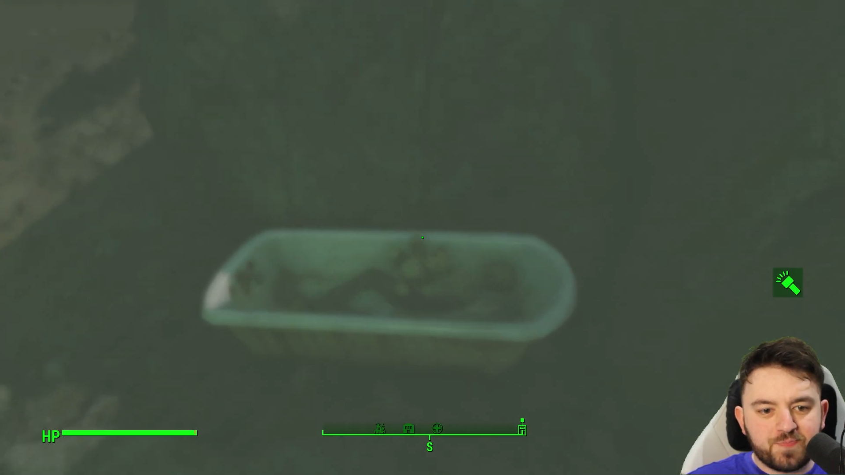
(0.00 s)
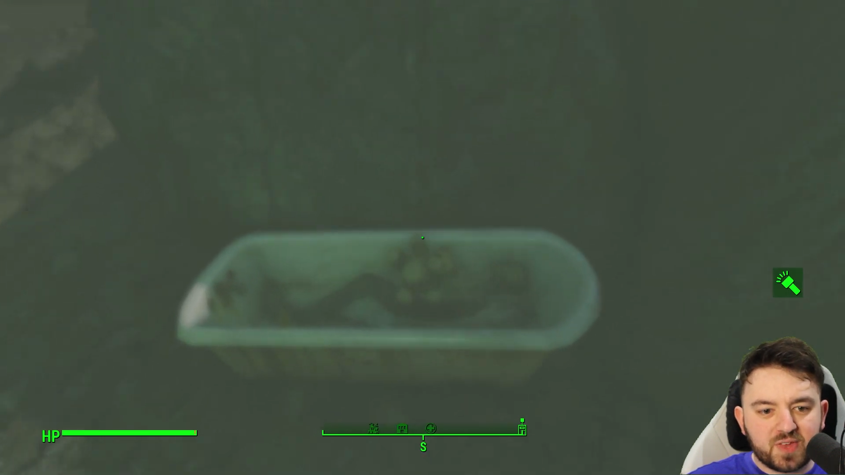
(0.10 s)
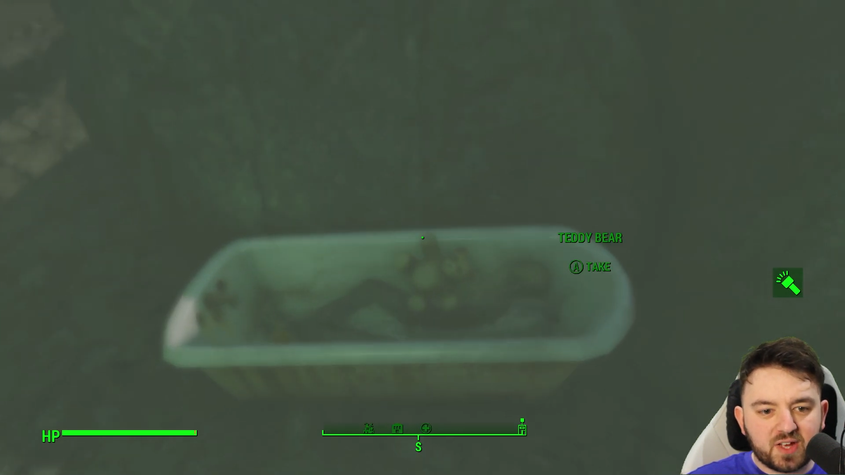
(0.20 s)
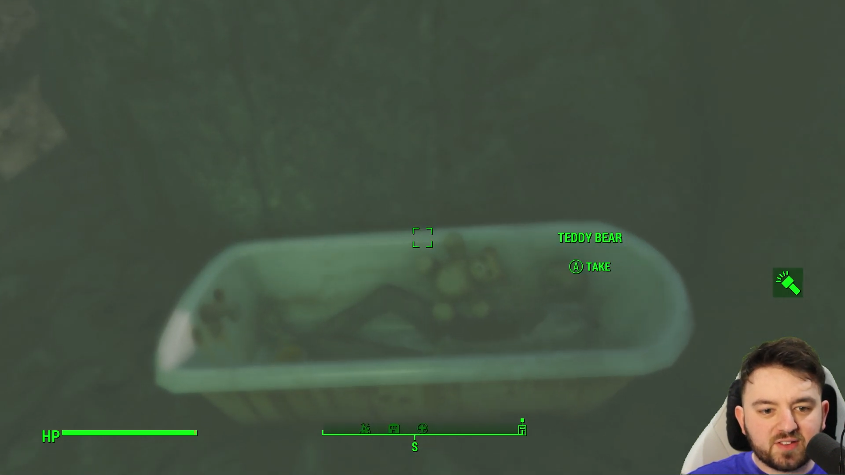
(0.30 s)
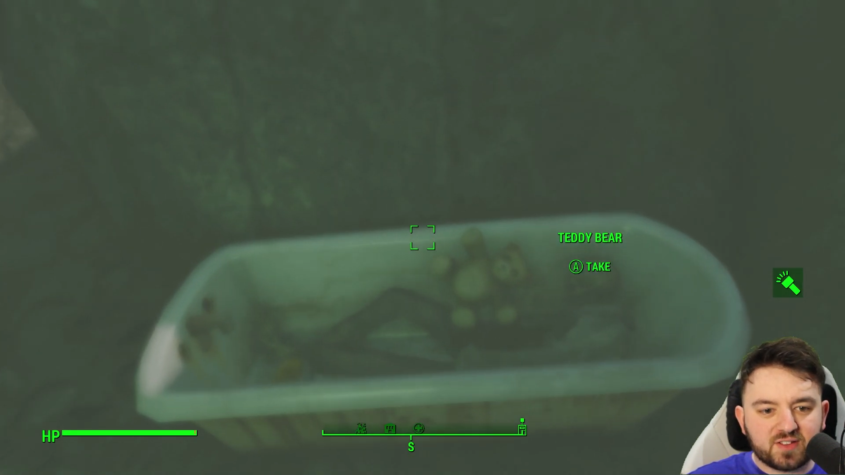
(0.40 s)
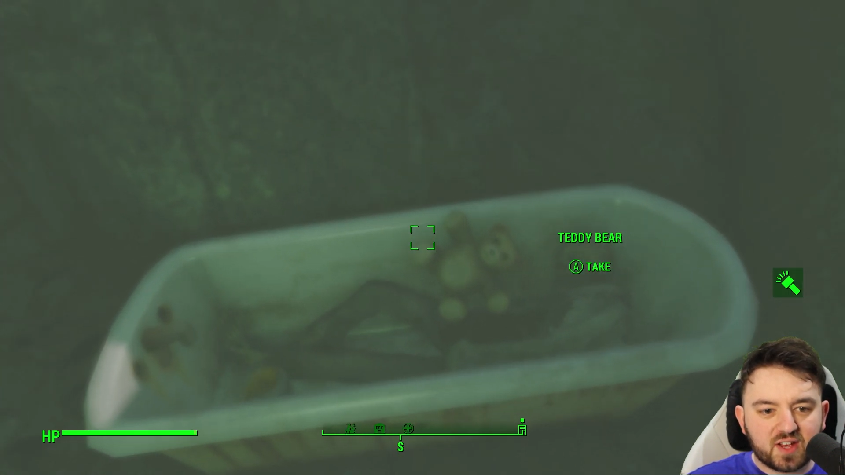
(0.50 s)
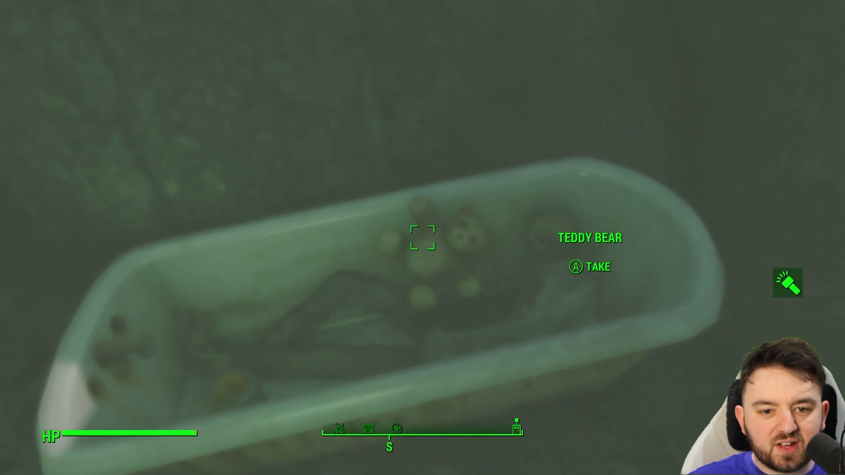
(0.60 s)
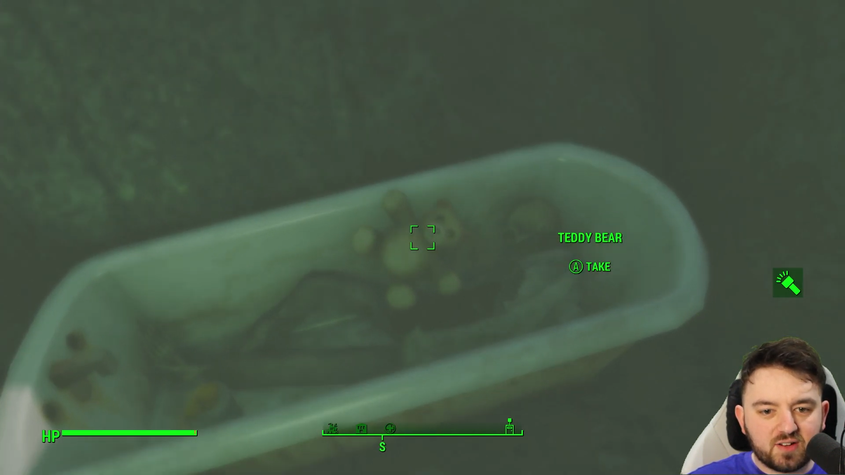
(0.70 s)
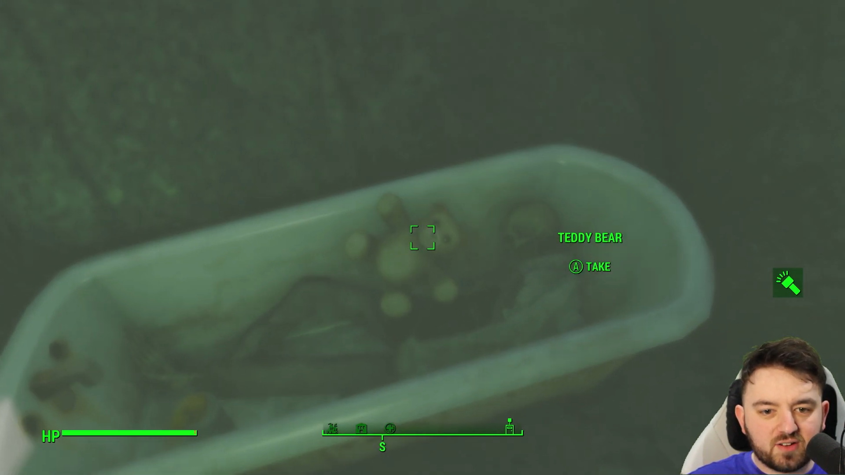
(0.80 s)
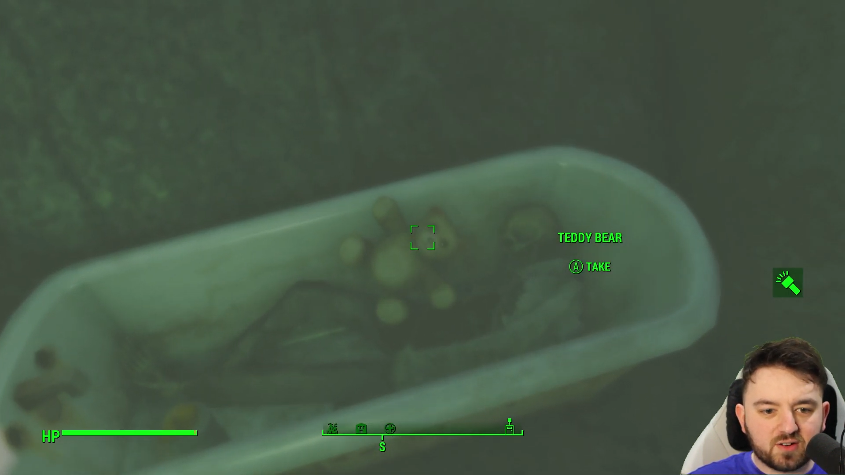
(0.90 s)

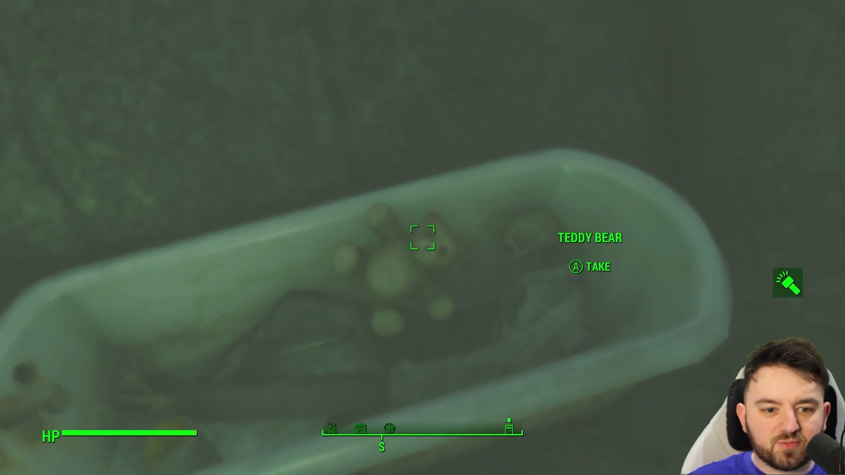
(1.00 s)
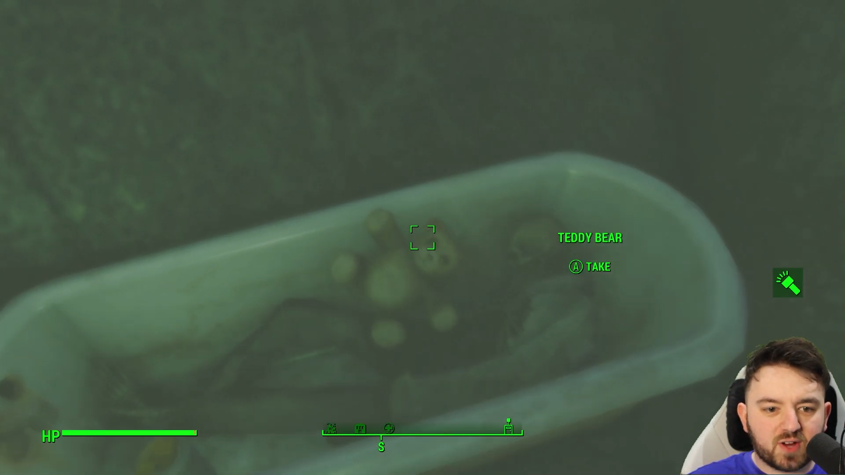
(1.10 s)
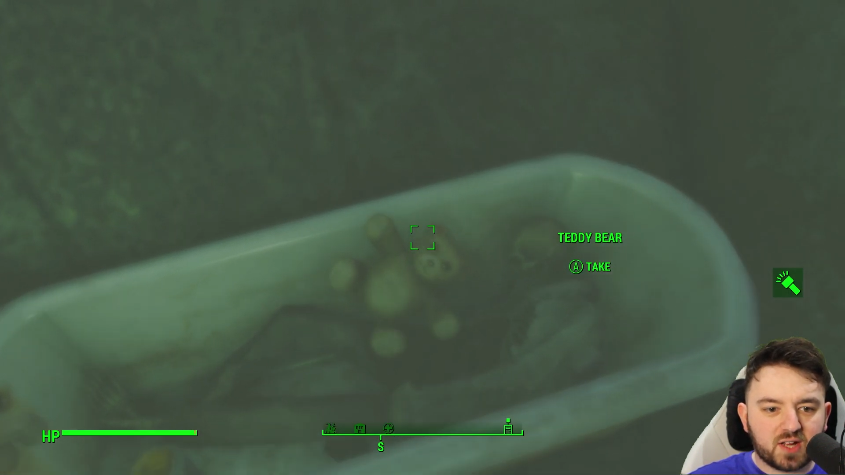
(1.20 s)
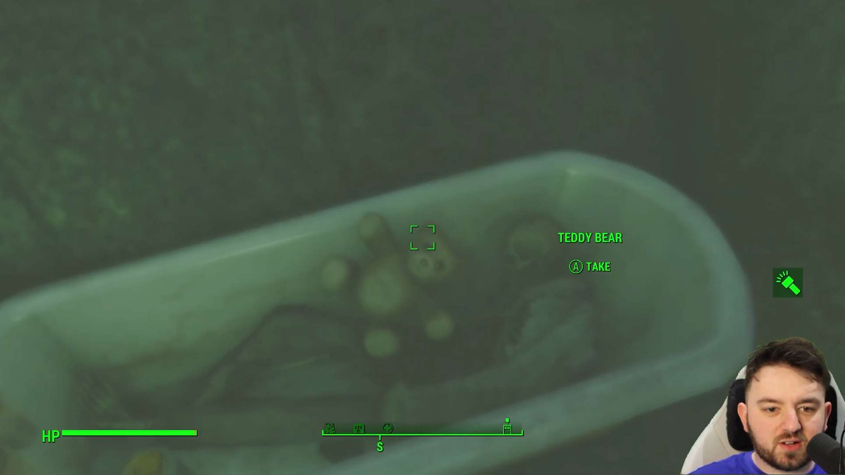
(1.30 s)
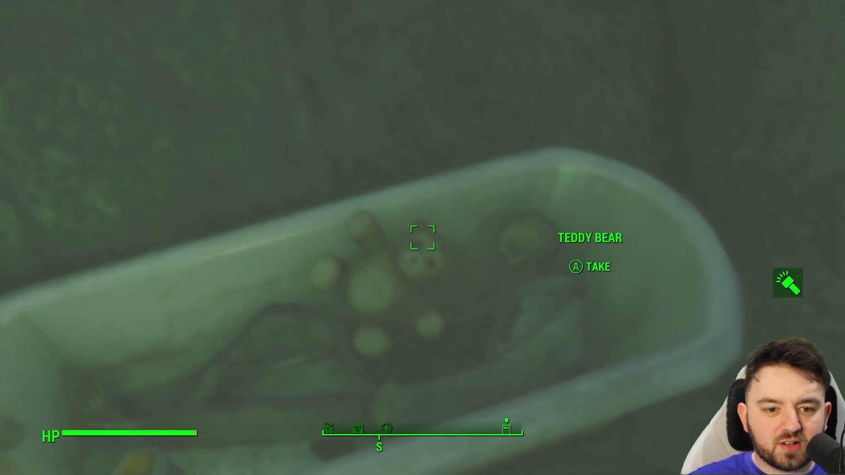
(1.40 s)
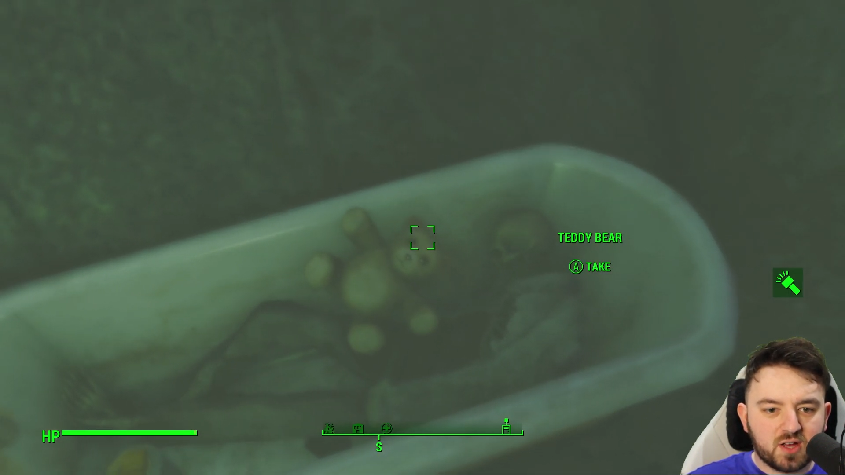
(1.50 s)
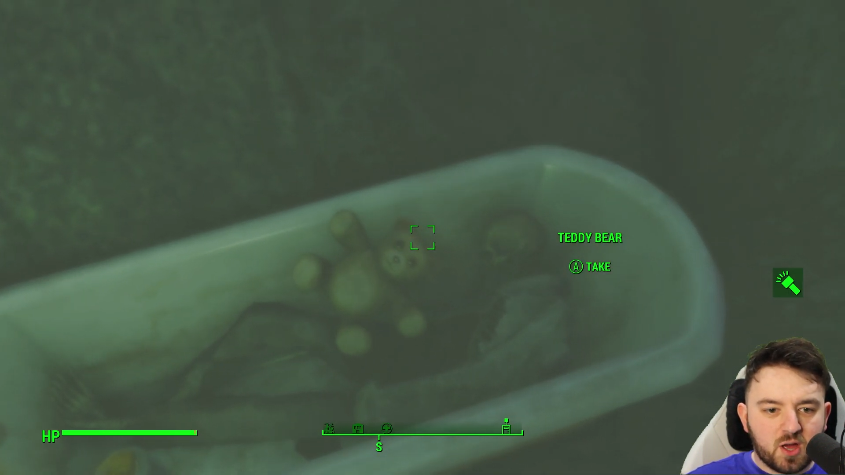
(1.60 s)
Inside you can find